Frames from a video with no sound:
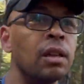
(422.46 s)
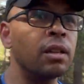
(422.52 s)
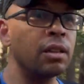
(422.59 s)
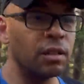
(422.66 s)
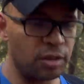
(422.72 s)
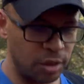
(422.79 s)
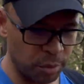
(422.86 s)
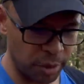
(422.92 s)

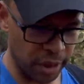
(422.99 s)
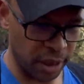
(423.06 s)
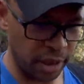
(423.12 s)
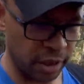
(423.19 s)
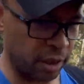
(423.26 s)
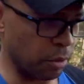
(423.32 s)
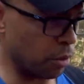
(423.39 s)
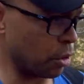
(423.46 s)
Somebody out
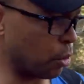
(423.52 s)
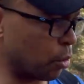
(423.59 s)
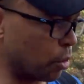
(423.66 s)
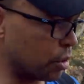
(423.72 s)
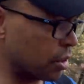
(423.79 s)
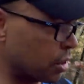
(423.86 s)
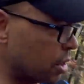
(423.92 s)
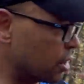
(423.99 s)
here with
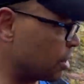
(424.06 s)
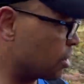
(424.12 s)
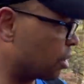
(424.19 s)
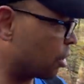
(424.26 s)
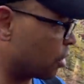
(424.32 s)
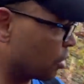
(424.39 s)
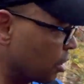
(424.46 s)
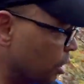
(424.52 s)
horses, I just
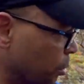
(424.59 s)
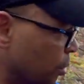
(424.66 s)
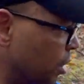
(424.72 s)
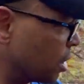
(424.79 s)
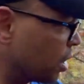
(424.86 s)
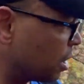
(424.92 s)
heard them.